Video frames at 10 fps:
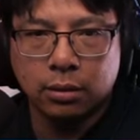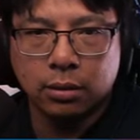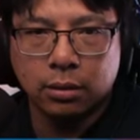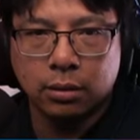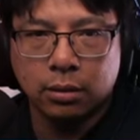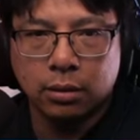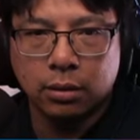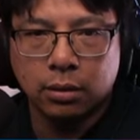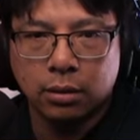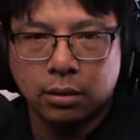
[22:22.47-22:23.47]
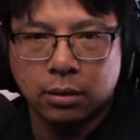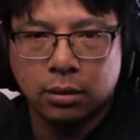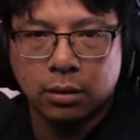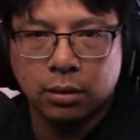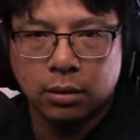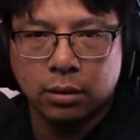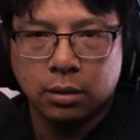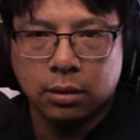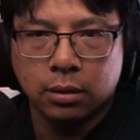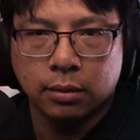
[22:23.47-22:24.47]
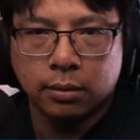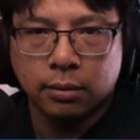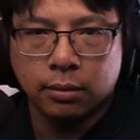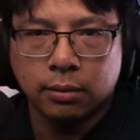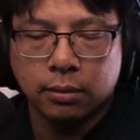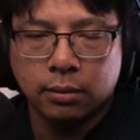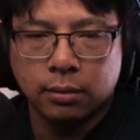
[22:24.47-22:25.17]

(no one is talking)